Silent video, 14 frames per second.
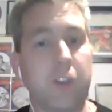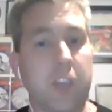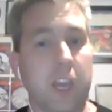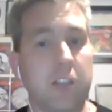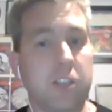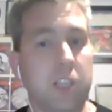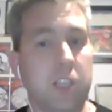
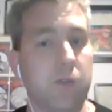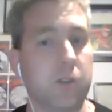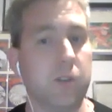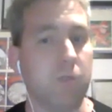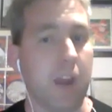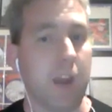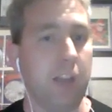forget to give
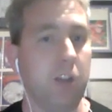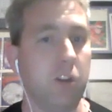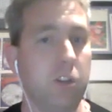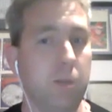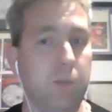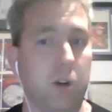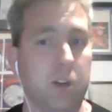us a rating
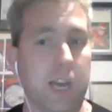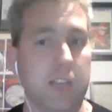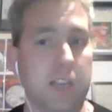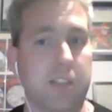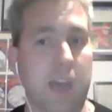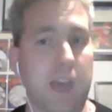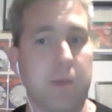on your
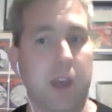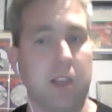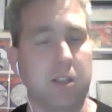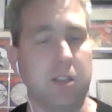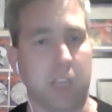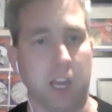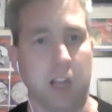podcast app
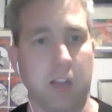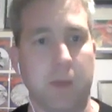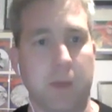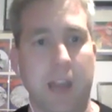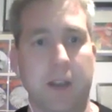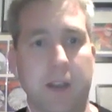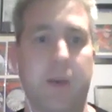and tell a
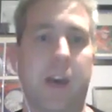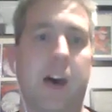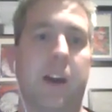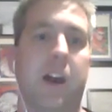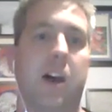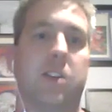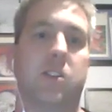mate
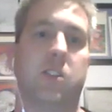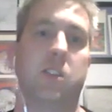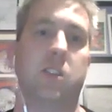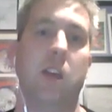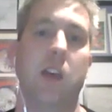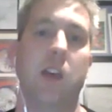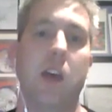about
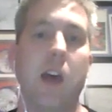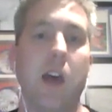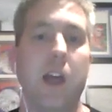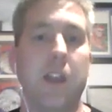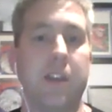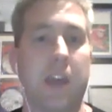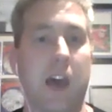us.
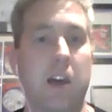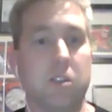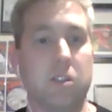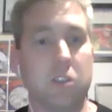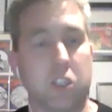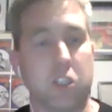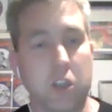Now,
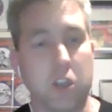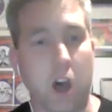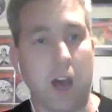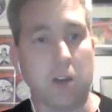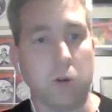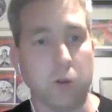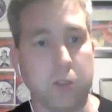
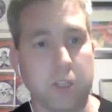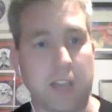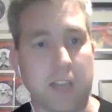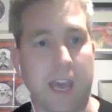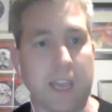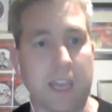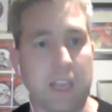tonight or
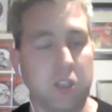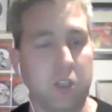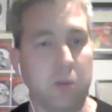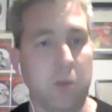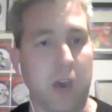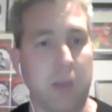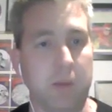today, as
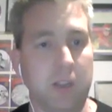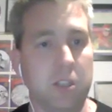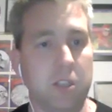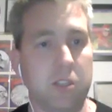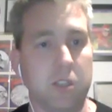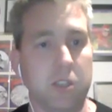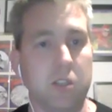you may be
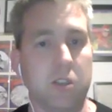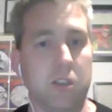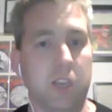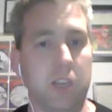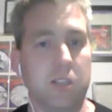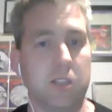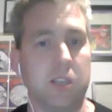listening to
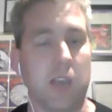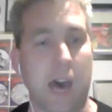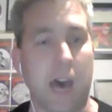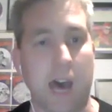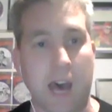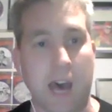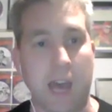this,
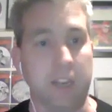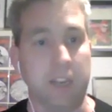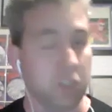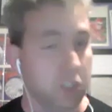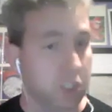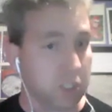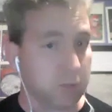uh, it
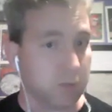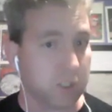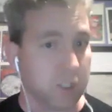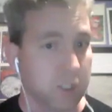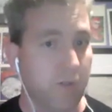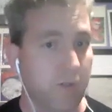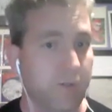is just
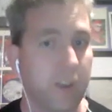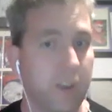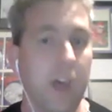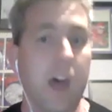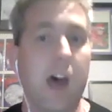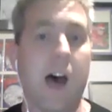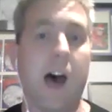myself.
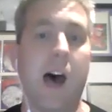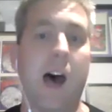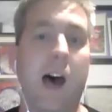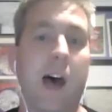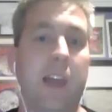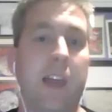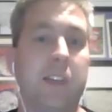
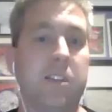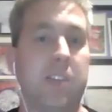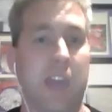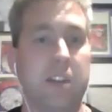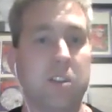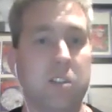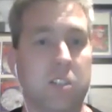Uh,
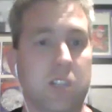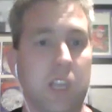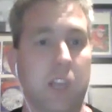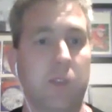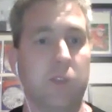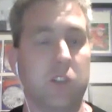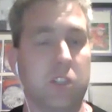Dan and
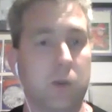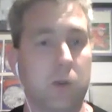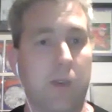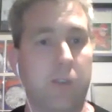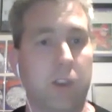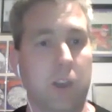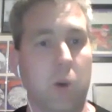Steve are still
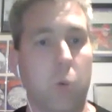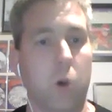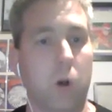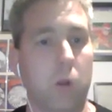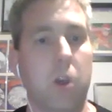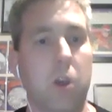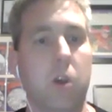having a
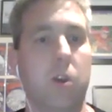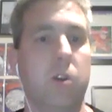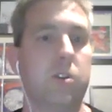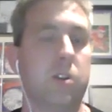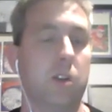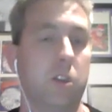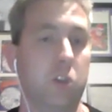
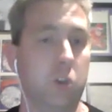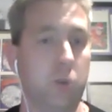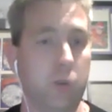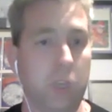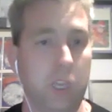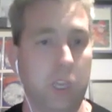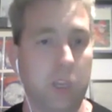well-earned New
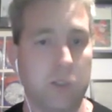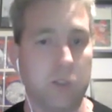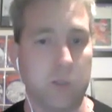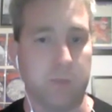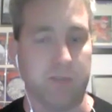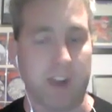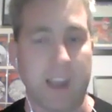
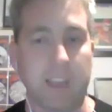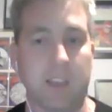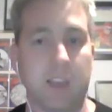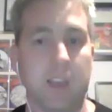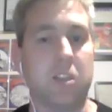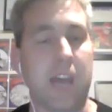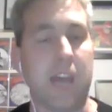Year's
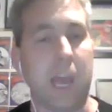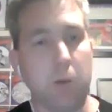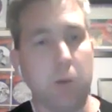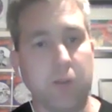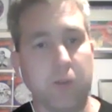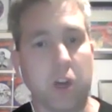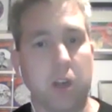break. Today
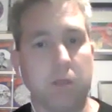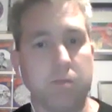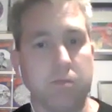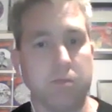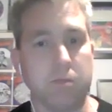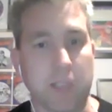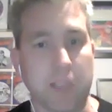we've got
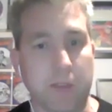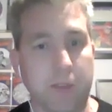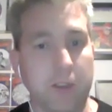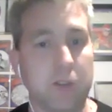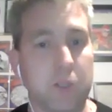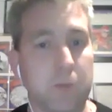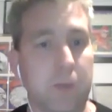
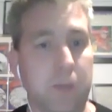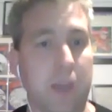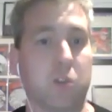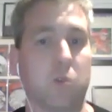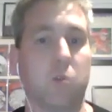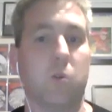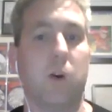something
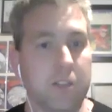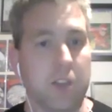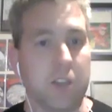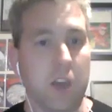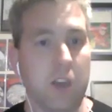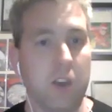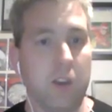special.
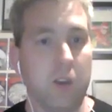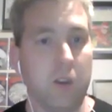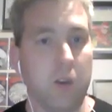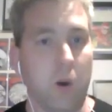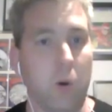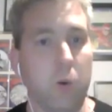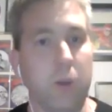
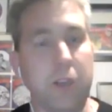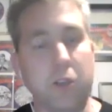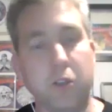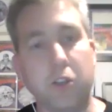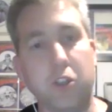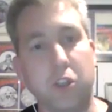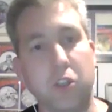So I'll
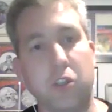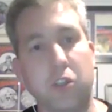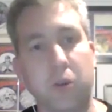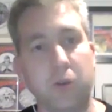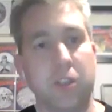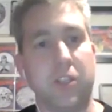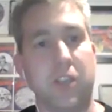introduce
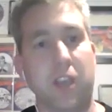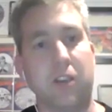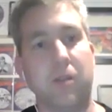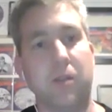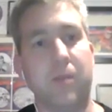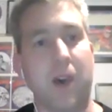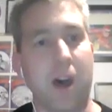you in a
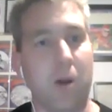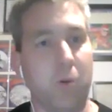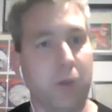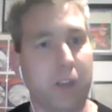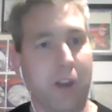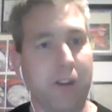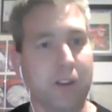second, but
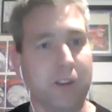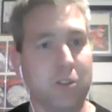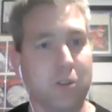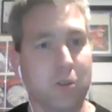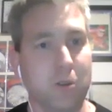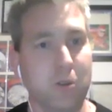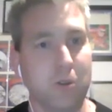we're going
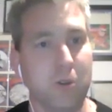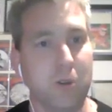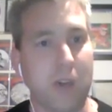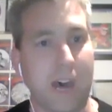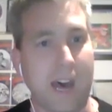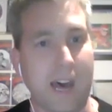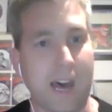
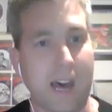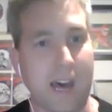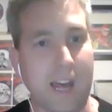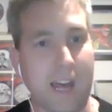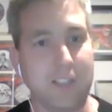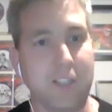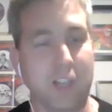to
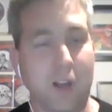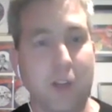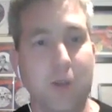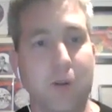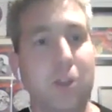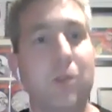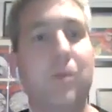uh, tell
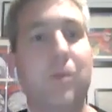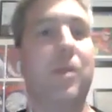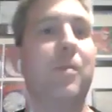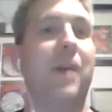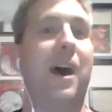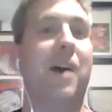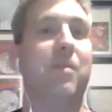you a little bit
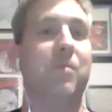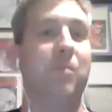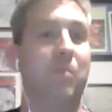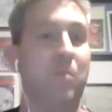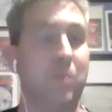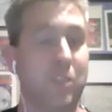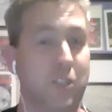about
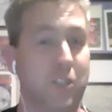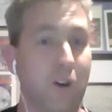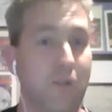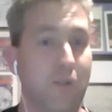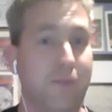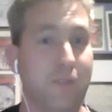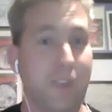
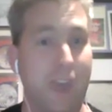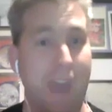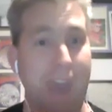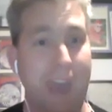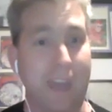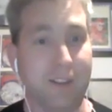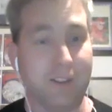myself
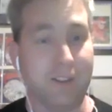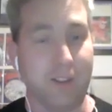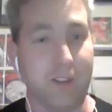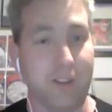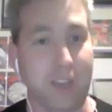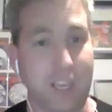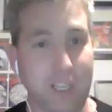
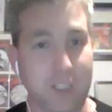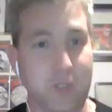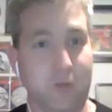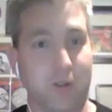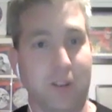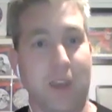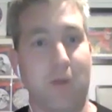and the
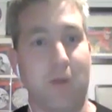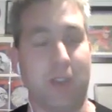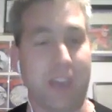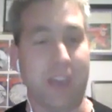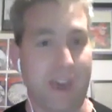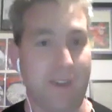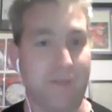history that
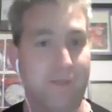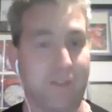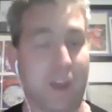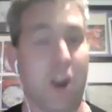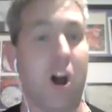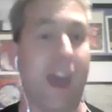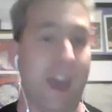we have,
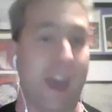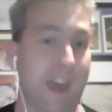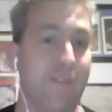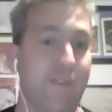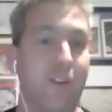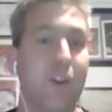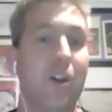that I
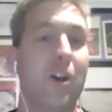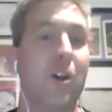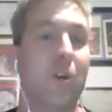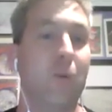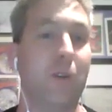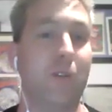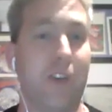have
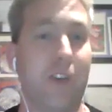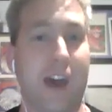with